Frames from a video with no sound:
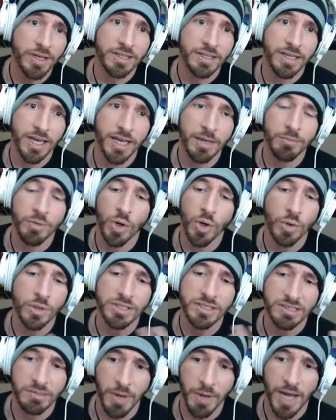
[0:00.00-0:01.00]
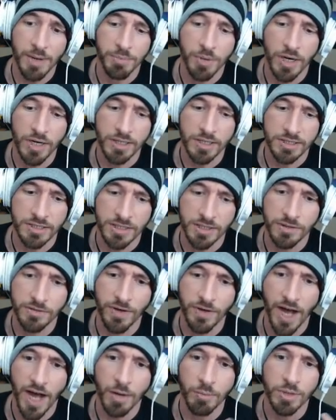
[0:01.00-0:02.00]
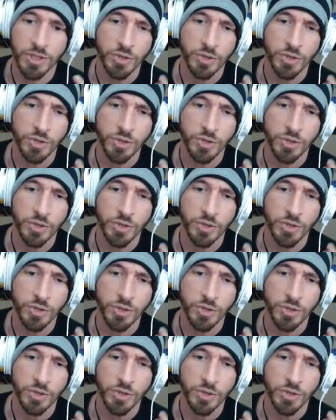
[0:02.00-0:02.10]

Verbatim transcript: game. Gold is a byproduct of how much